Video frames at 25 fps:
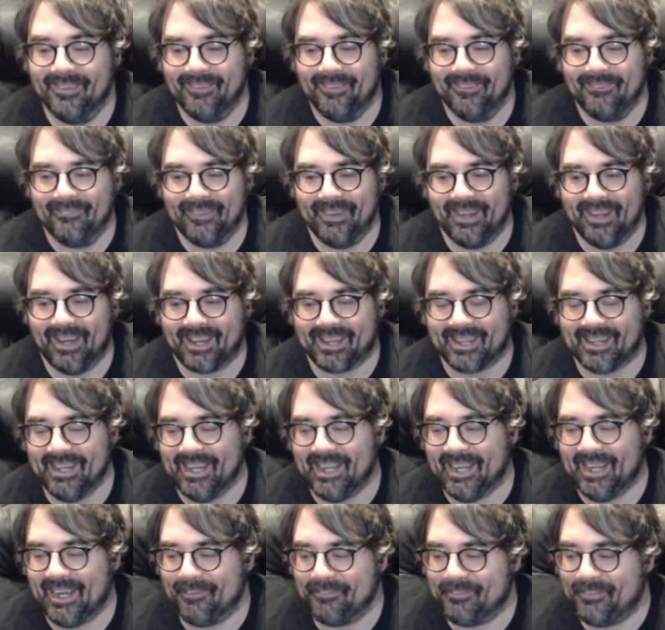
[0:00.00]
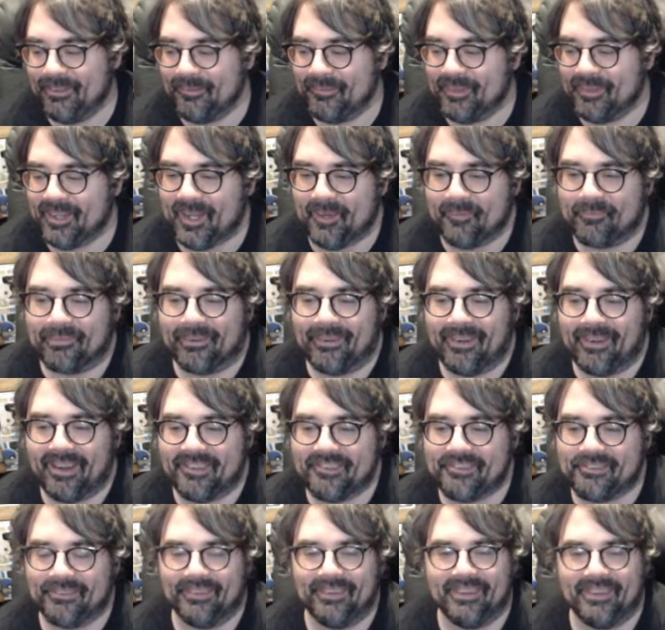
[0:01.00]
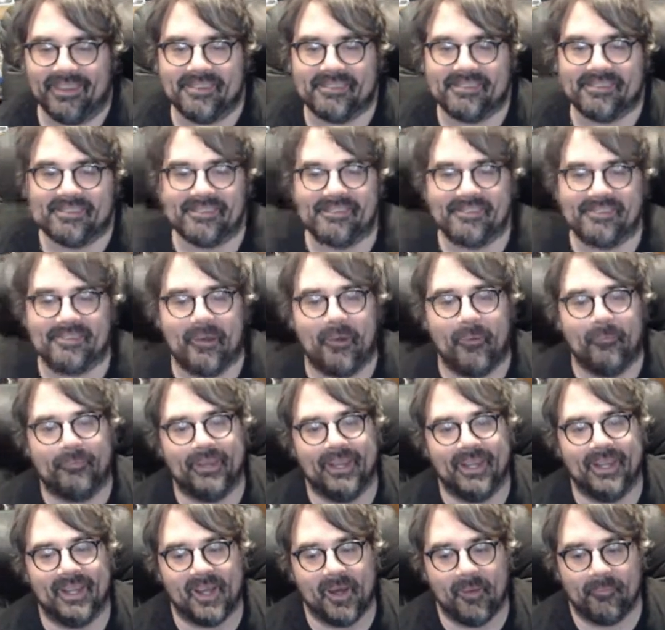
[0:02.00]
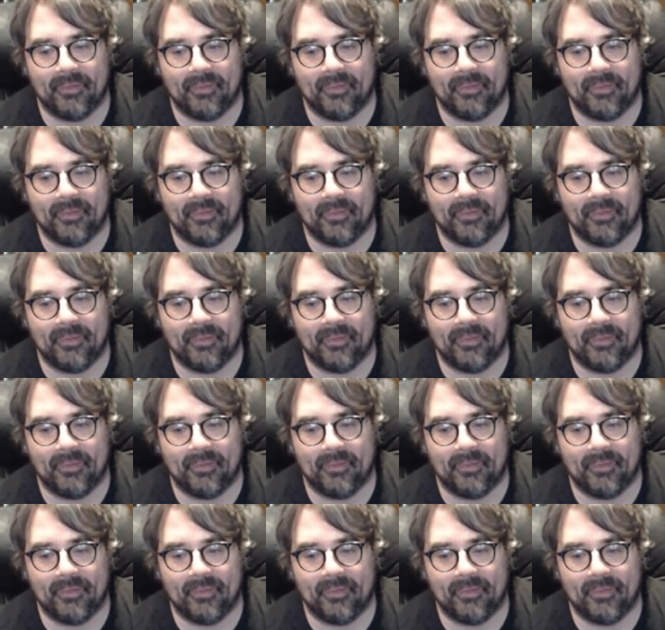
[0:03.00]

We're not going to have too many press releases opening up